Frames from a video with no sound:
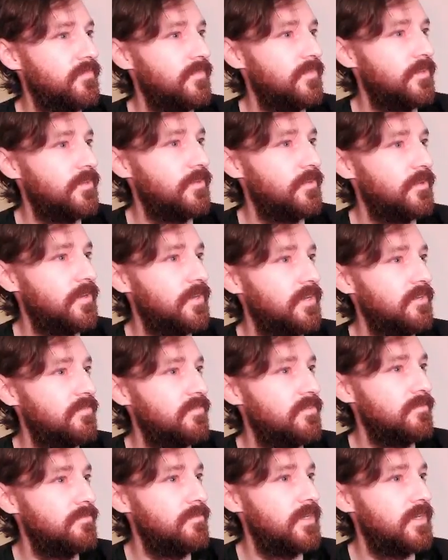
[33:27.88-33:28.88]
Gotta love
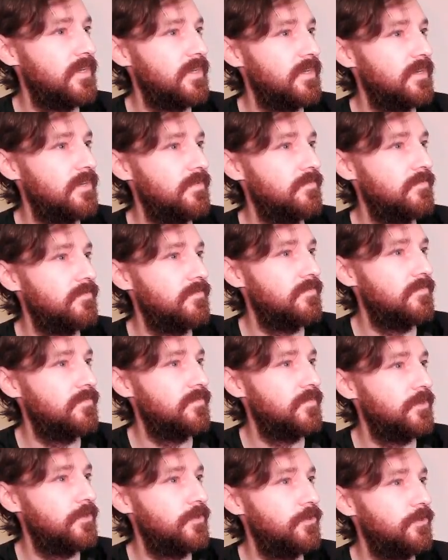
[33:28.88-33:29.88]
some light.
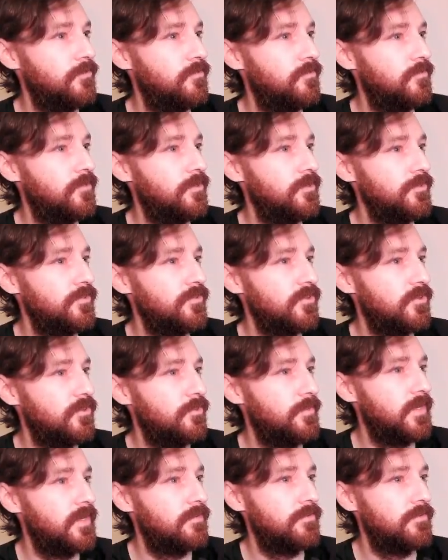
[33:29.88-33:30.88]
Cold foil,
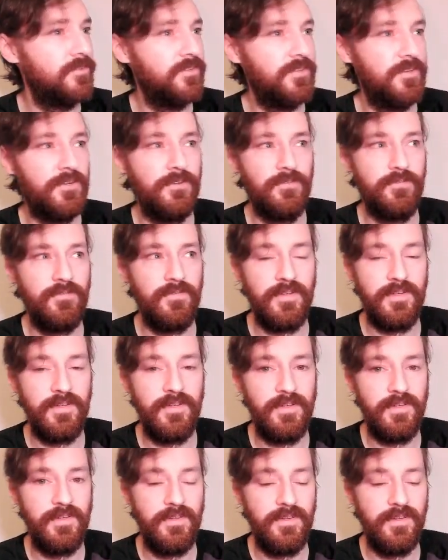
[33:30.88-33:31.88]
Soulbound Resolve,
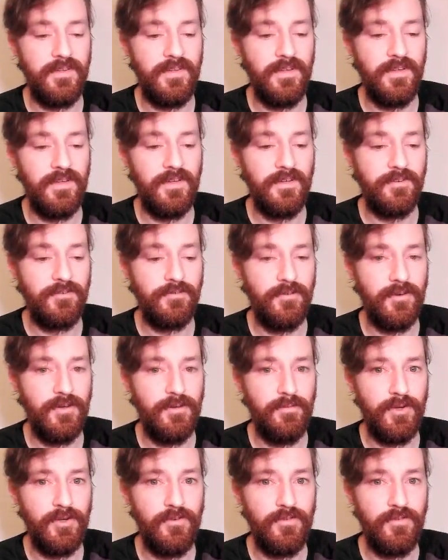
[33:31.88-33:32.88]
and
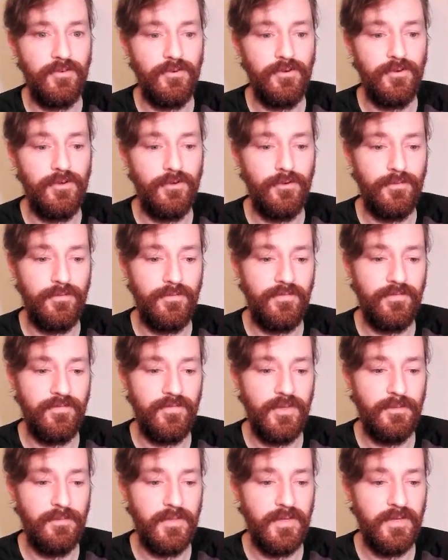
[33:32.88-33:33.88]
rainbow foil,
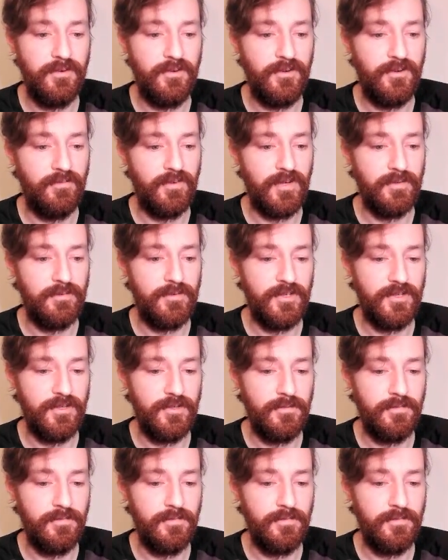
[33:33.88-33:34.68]
Empyrean Rapture.